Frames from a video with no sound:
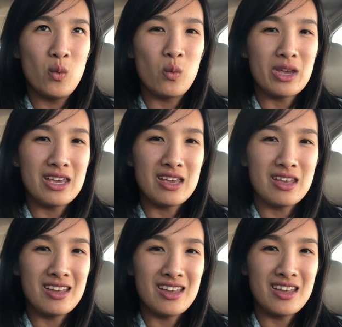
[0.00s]

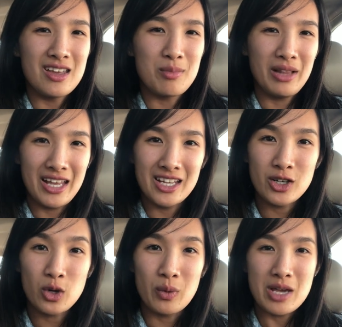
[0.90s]
we
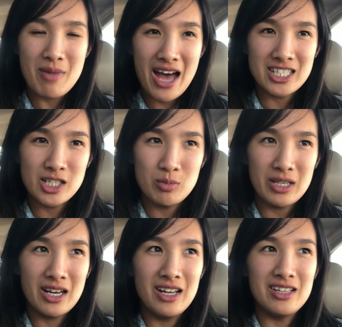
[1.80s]
planned or we imagined,
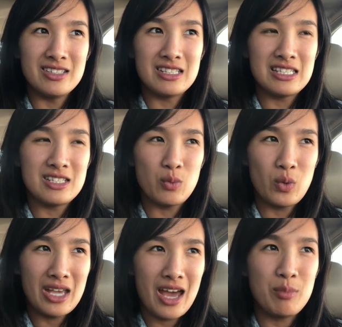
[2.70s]
because
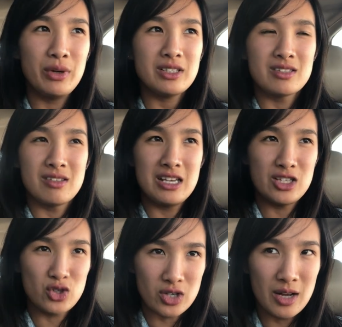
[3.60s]
we had booked
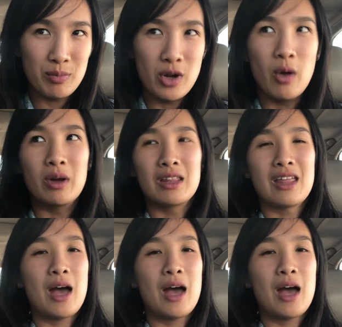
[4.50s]
this trip knowing